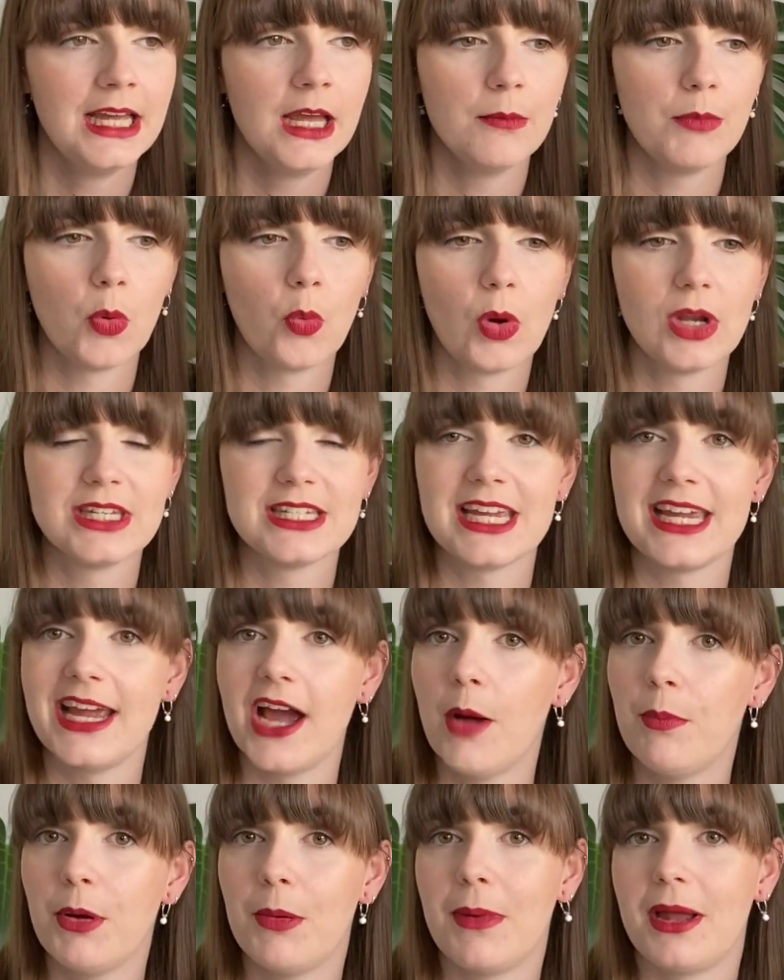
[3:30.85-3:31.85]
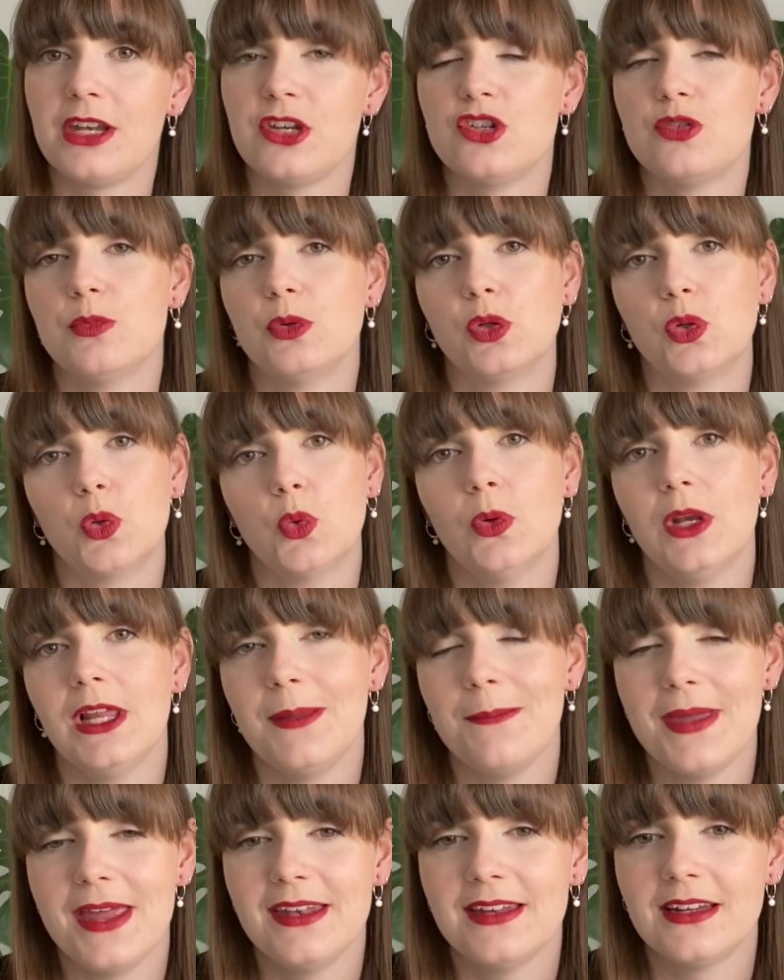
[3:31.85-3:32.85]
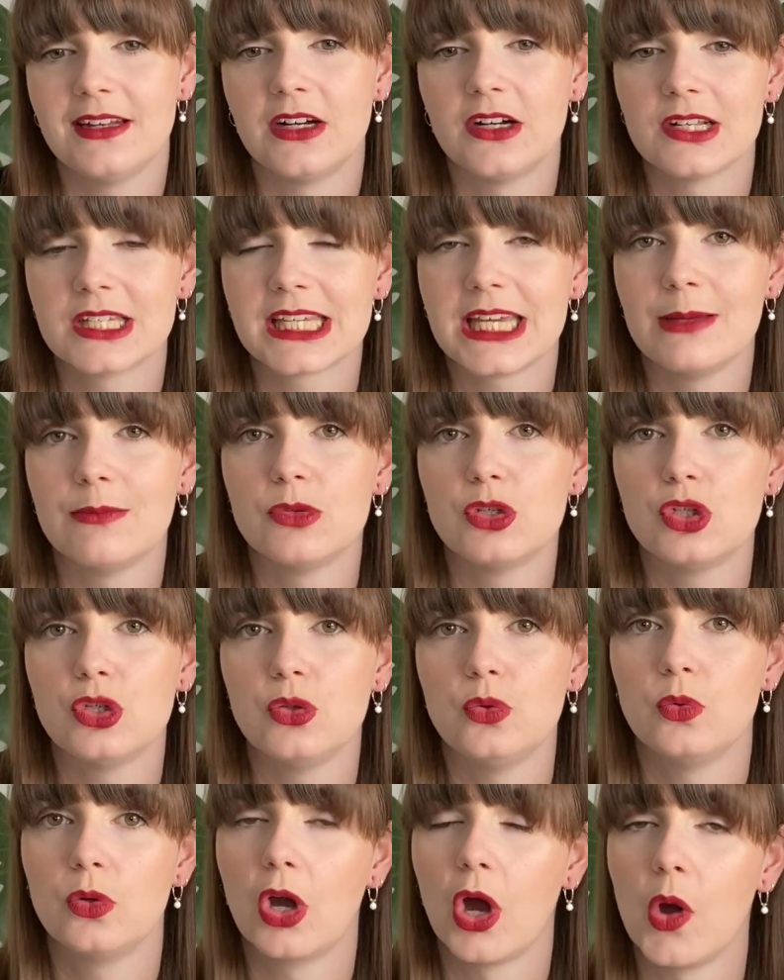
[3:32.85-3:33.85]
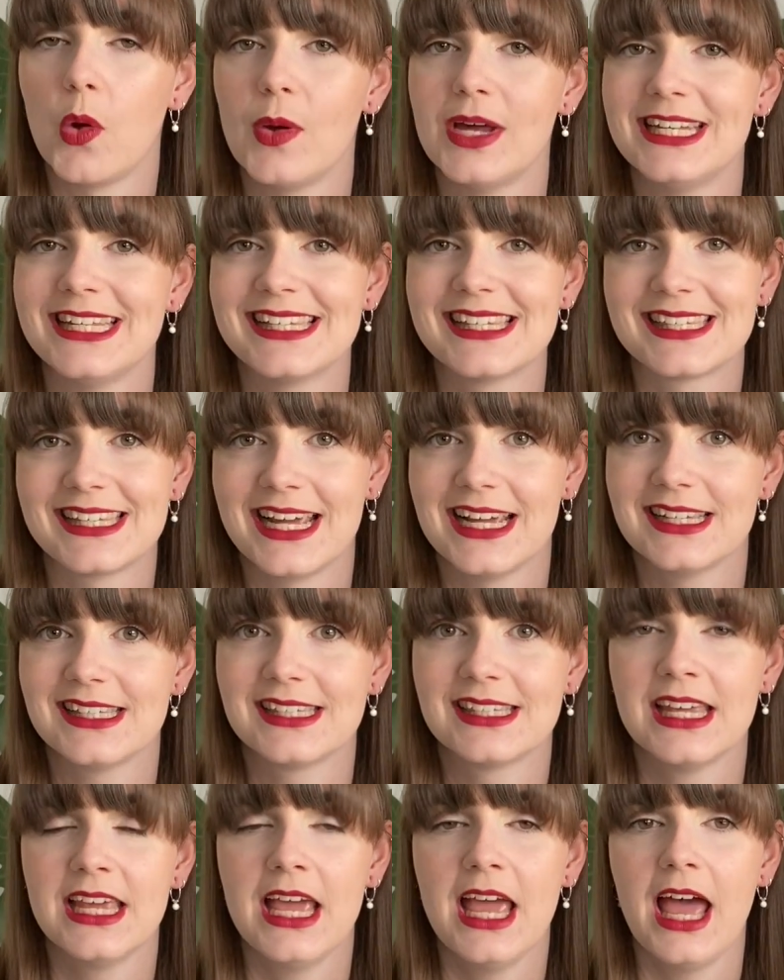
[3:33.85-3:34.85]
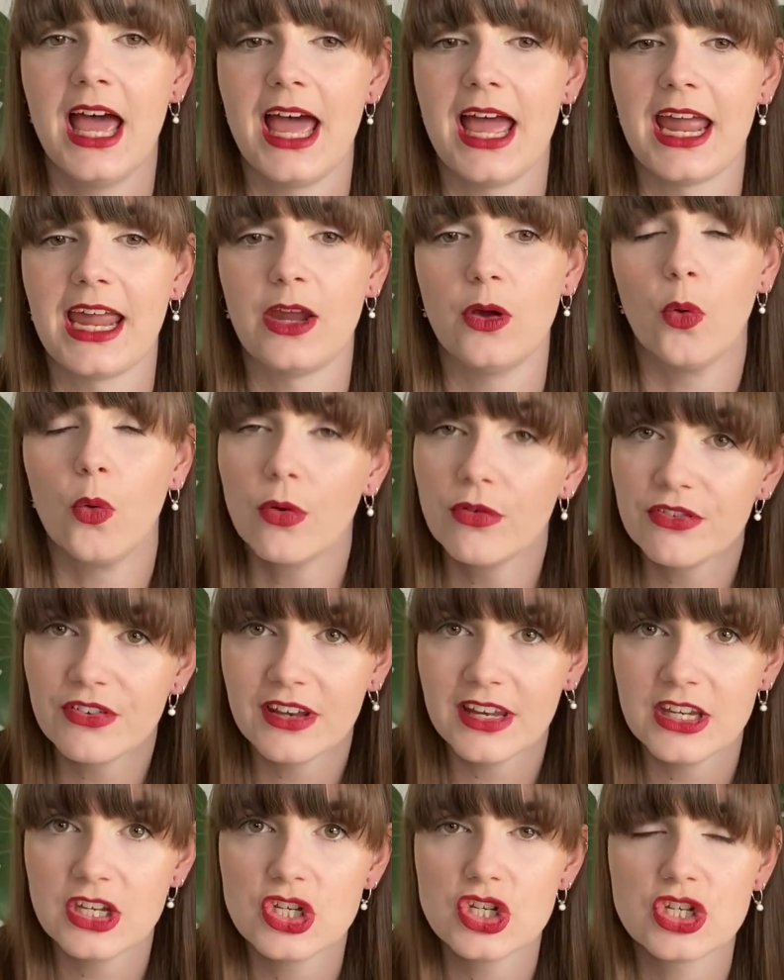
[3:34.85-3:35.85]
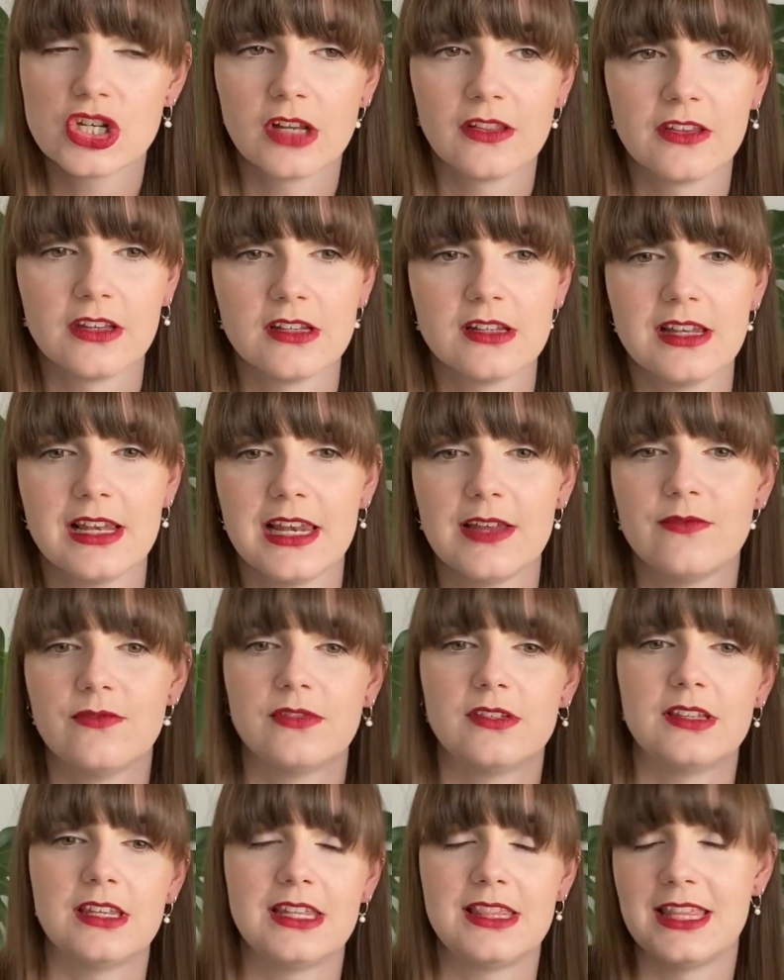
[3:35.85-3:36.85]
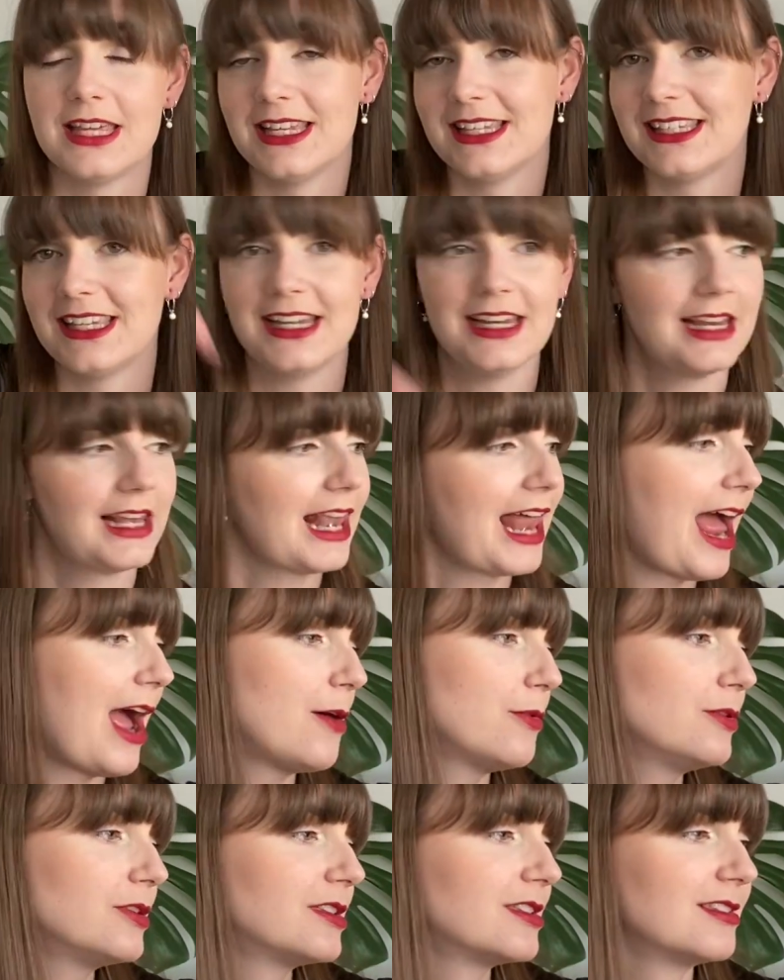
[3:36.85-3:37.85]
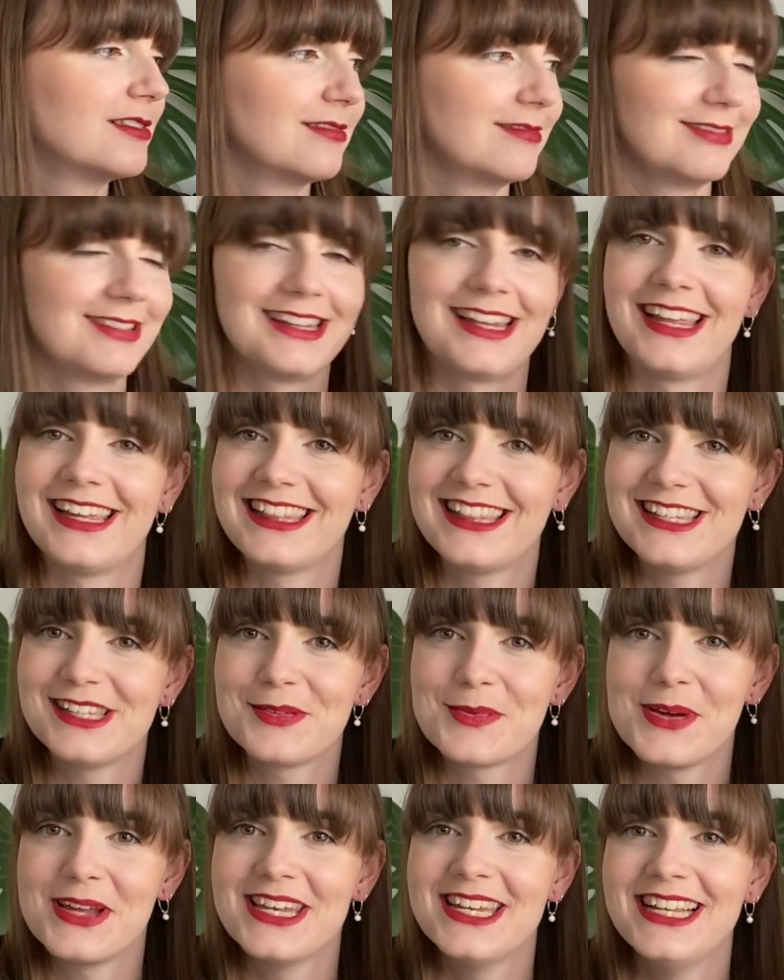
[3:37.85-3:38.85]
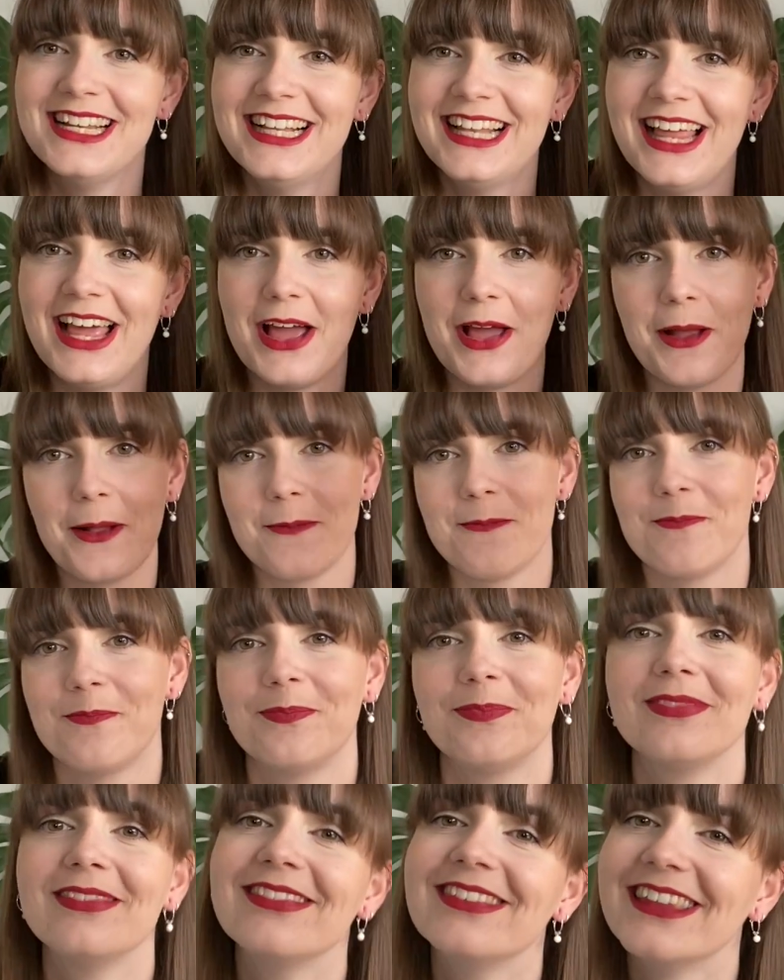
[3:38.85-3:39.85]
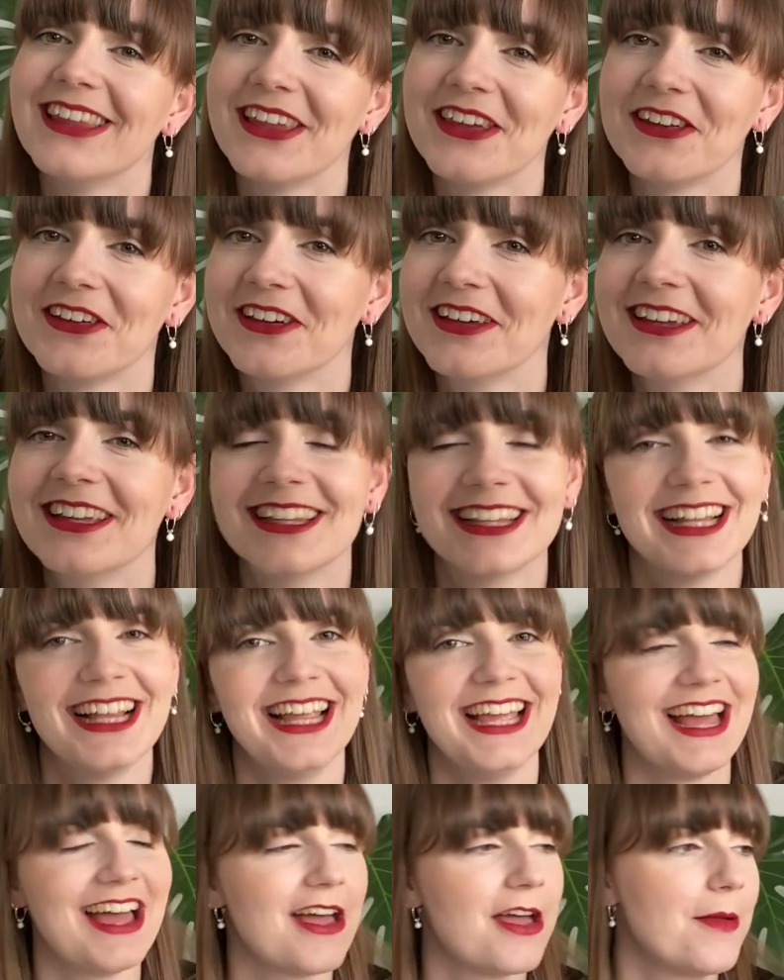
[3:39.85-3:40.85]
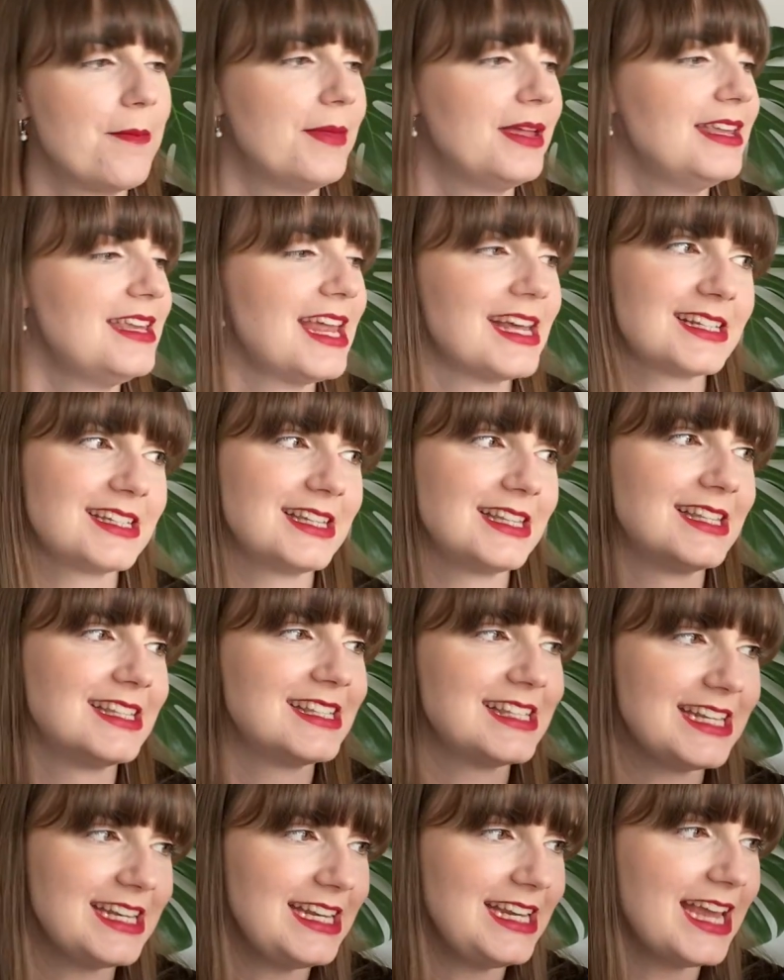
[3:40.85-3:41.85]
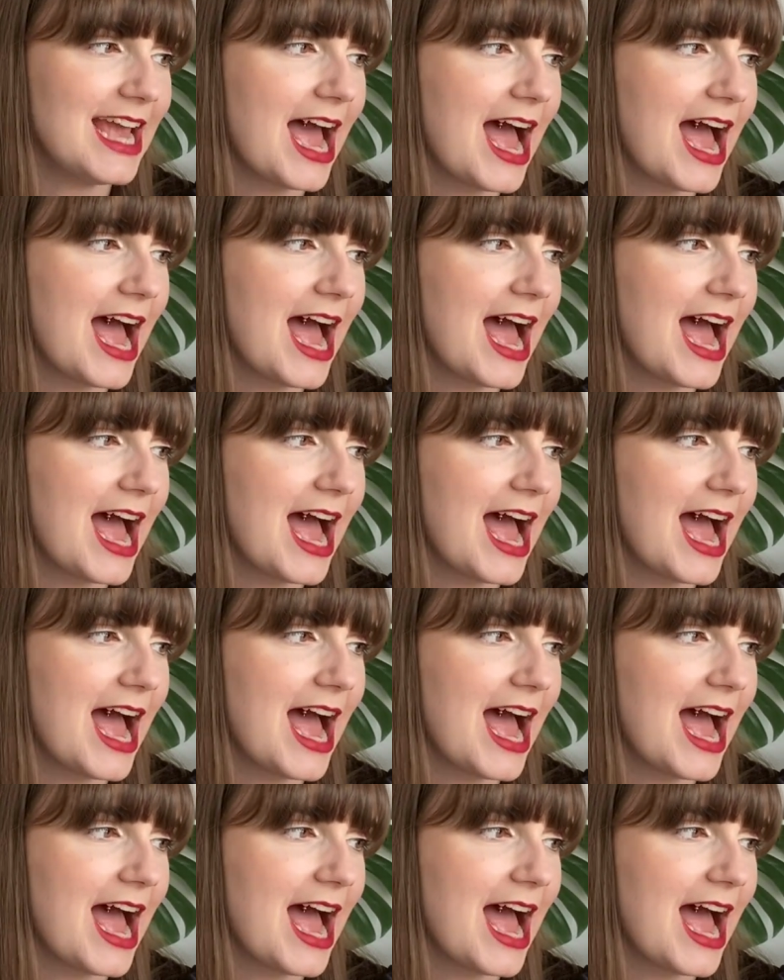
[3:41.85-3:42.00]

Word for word: But one day upper management call him in and ask him to go and assess a orphanage that lives, there's a little house like this one, um, there you go, um, next to the sea.